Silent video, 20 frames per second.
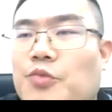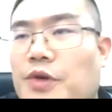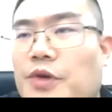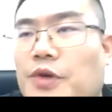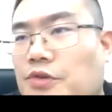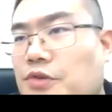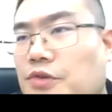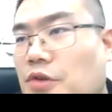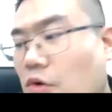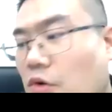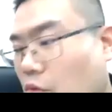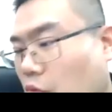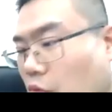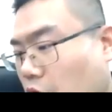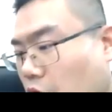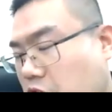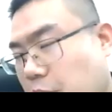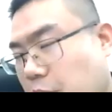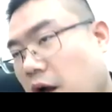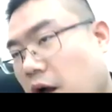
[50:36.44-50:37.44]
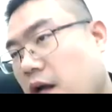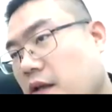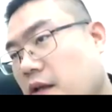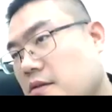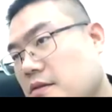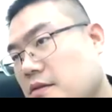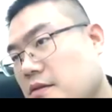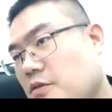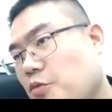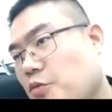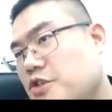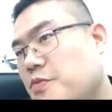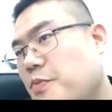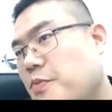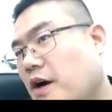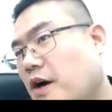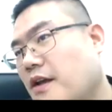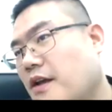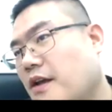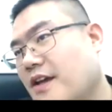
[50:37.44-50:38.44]
we don't know which
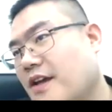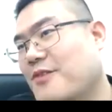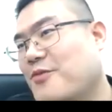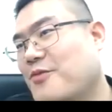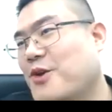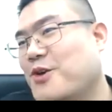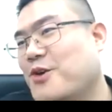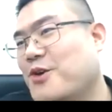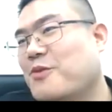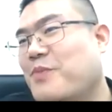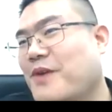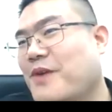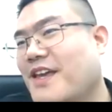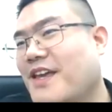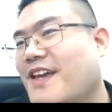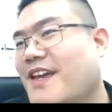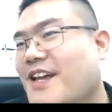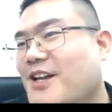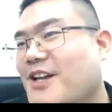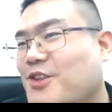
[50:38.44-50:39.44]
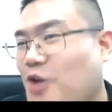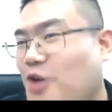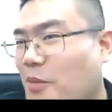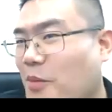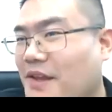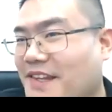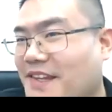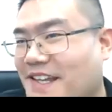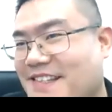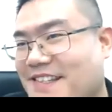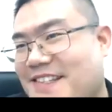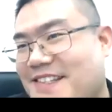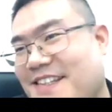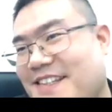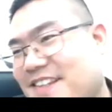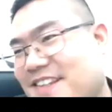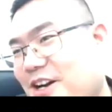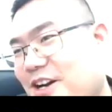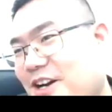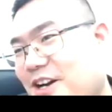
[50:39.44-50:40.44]
party will be dominate
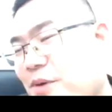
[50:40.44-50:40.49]
their